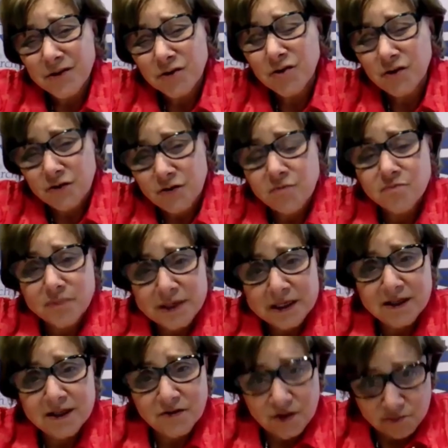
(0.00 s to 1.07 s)
shouldn't
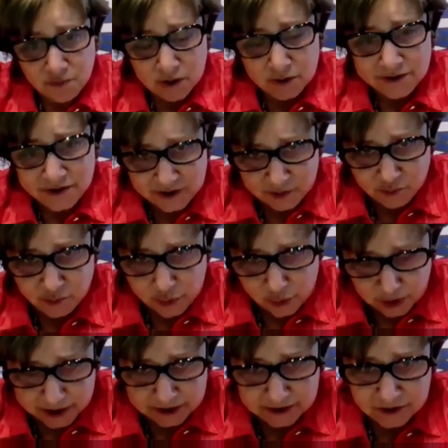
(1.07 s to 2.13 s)
be the most
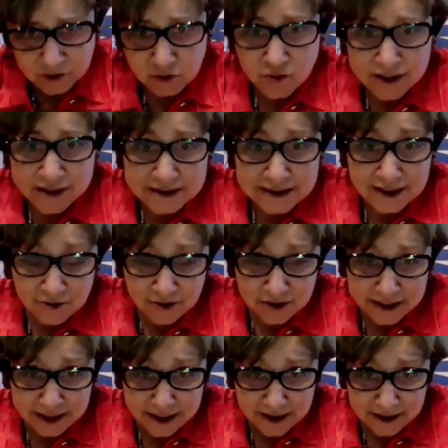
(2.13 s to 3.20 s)
important
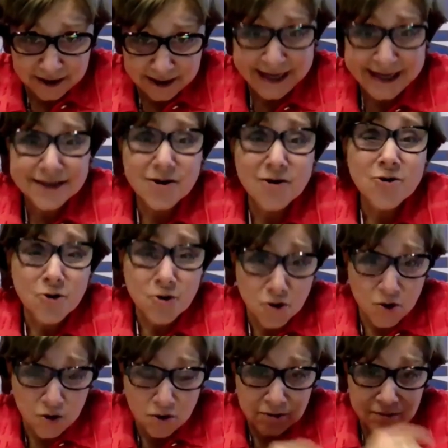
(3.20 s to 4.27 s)
criteria at
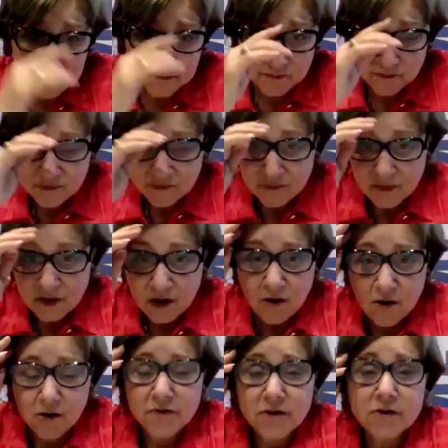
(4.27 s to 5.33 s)
all.
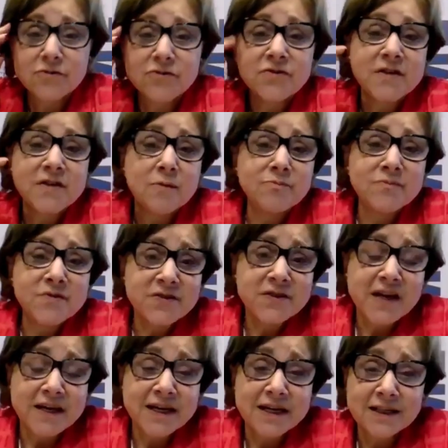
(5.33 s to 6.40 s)
Although some
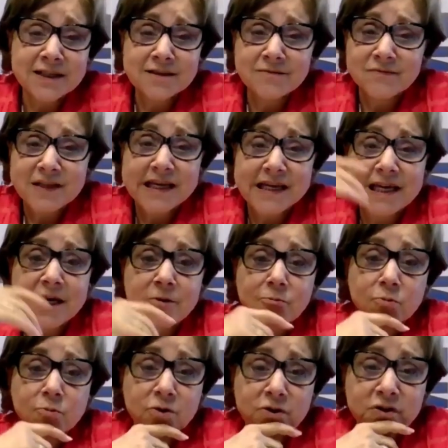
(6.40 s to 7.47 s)
say they can't
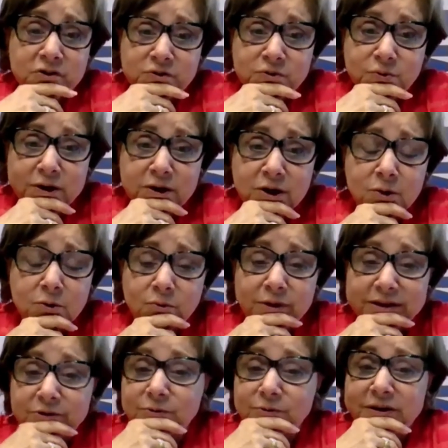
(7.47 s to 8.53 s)
work as well
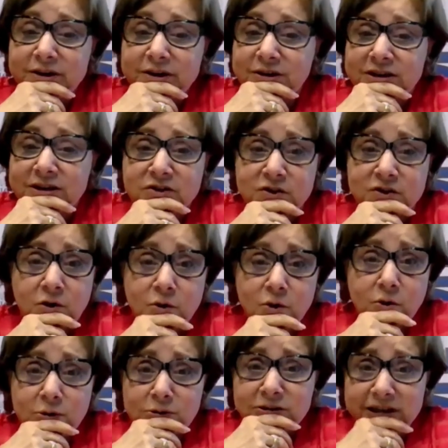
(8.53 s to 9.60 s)
where it's
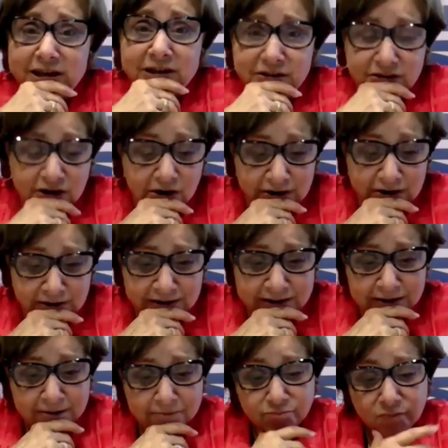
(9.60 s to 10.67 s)
cold and dark
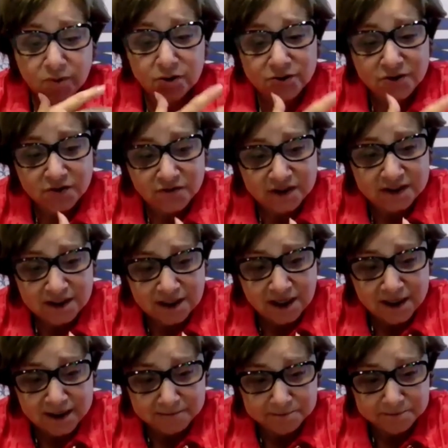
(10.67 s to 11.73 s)
most of the
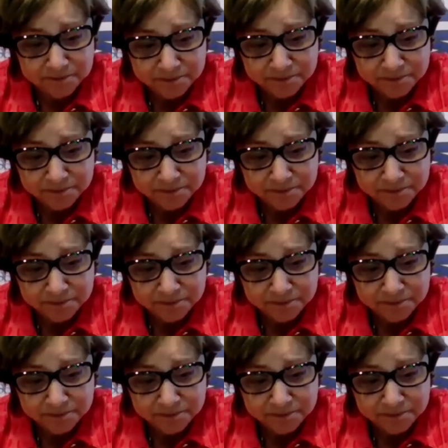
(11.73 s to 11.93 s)
time.